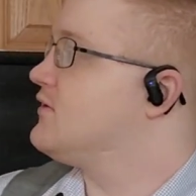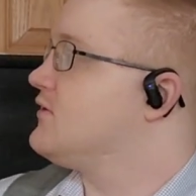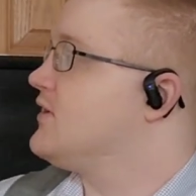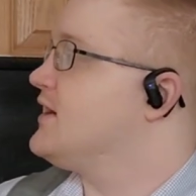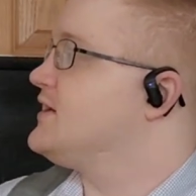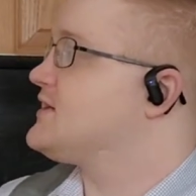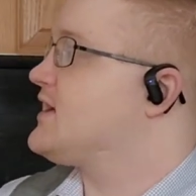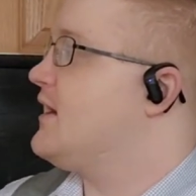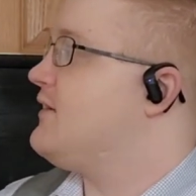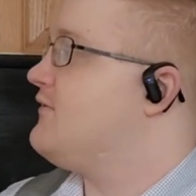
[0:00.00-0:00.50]

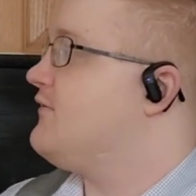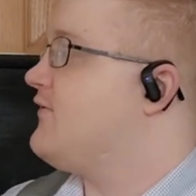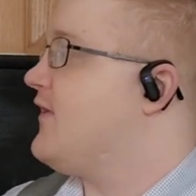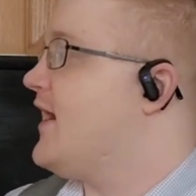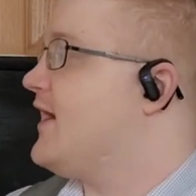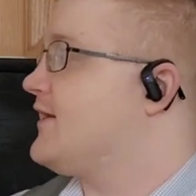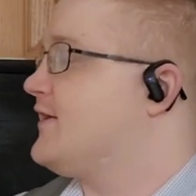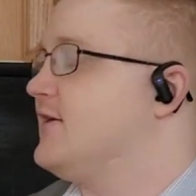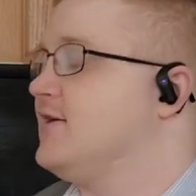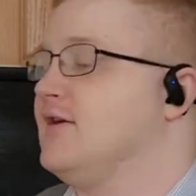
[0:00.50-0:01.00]
greatest common
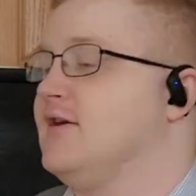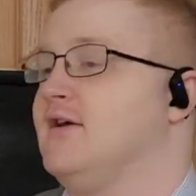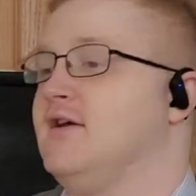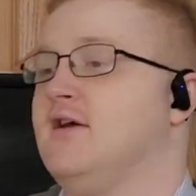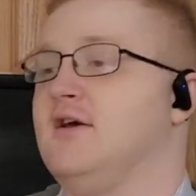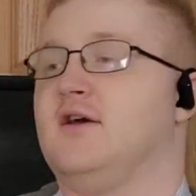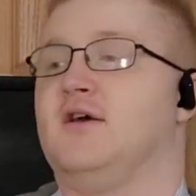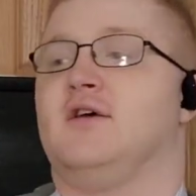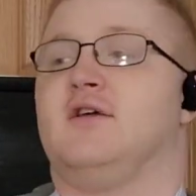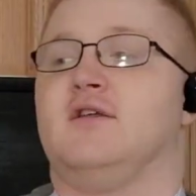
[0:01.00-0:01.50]
factor,
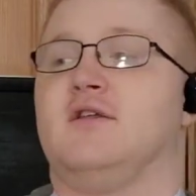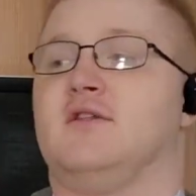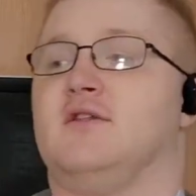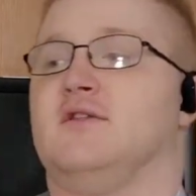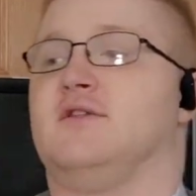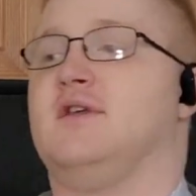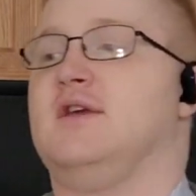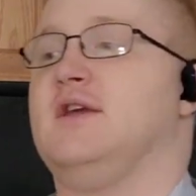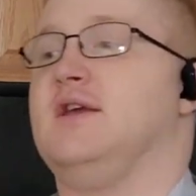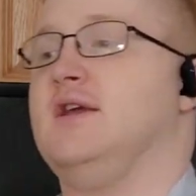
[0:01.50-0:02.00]

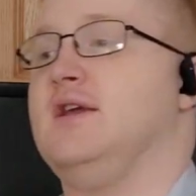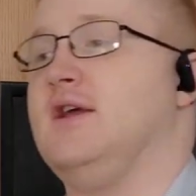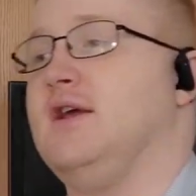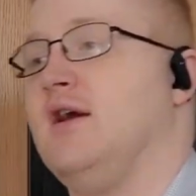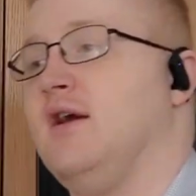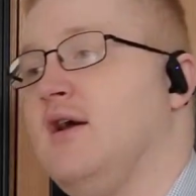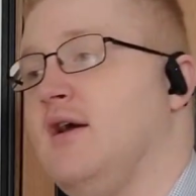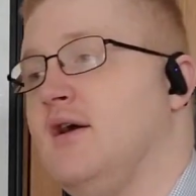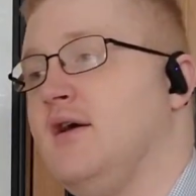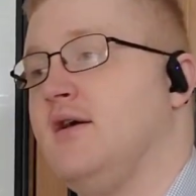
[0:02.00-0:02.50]

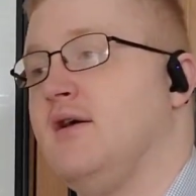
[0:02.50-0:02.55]
the